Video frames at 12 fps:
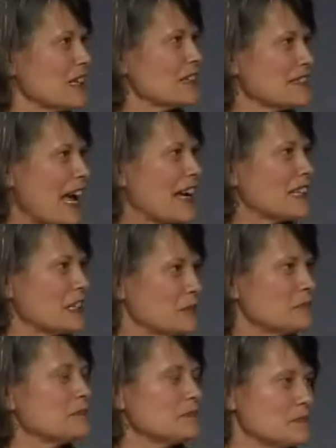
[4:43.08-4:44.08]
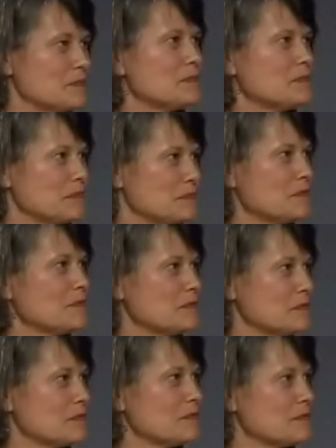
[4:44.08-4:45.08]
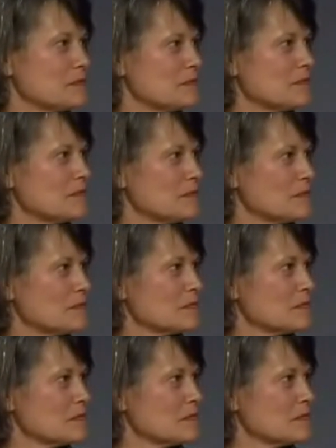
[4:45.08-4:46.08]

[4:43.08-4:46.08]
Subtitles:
and that's a great way to put it, because it's so